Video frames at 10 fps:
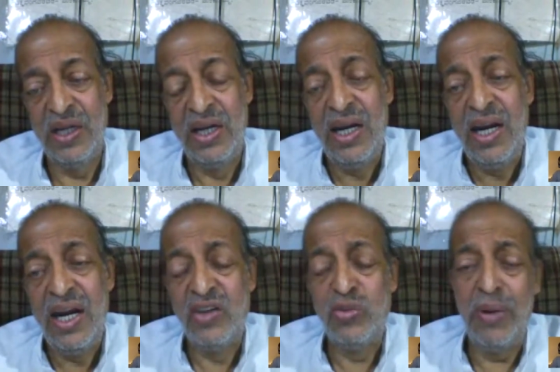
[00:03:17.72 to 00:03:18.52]

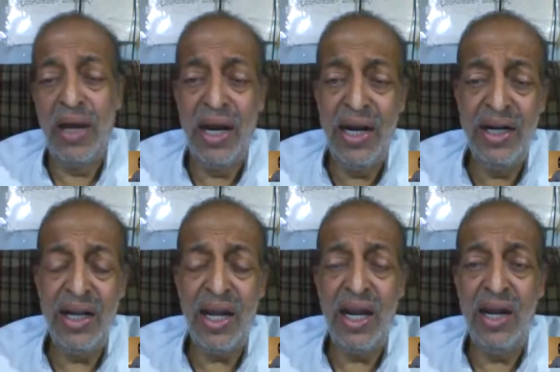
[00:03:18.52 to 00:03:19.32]
It's behind
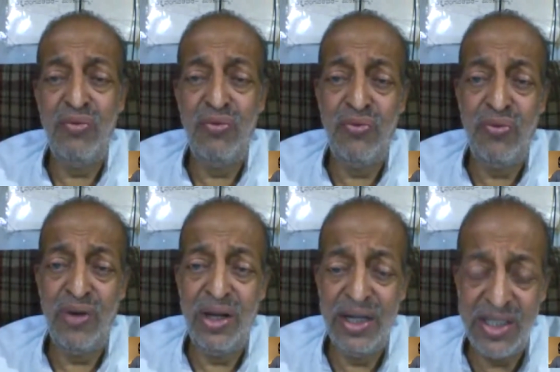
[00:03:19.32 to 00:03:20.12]

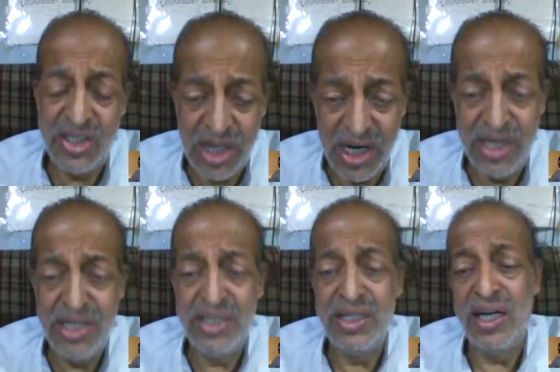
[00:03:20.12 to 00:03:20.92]
every
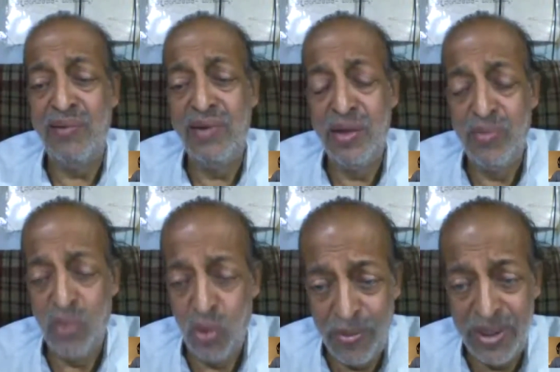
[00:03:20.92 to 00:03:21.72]
change and every
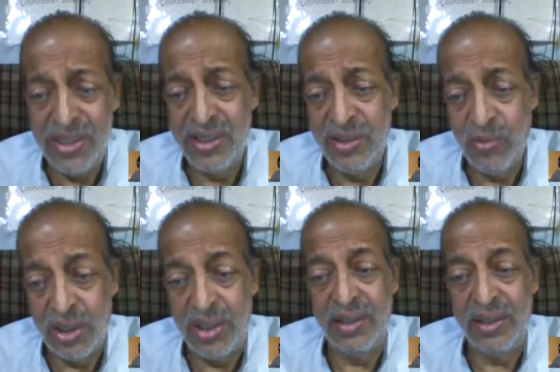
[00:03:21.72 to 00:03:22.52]
movement in the world,
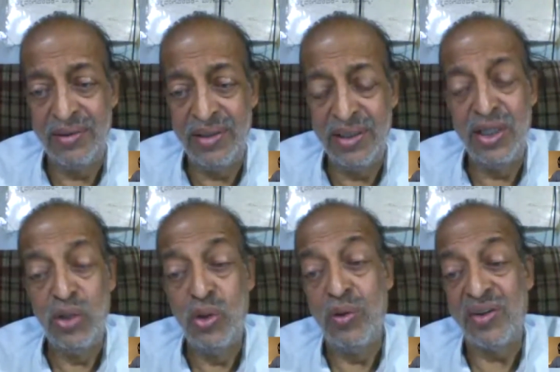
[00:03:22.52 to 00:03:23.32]
in the
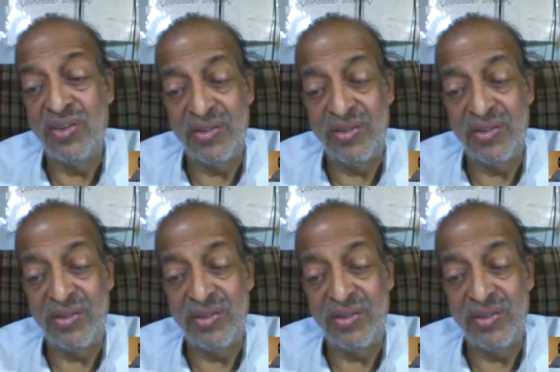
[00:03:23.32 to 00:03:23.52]
universe.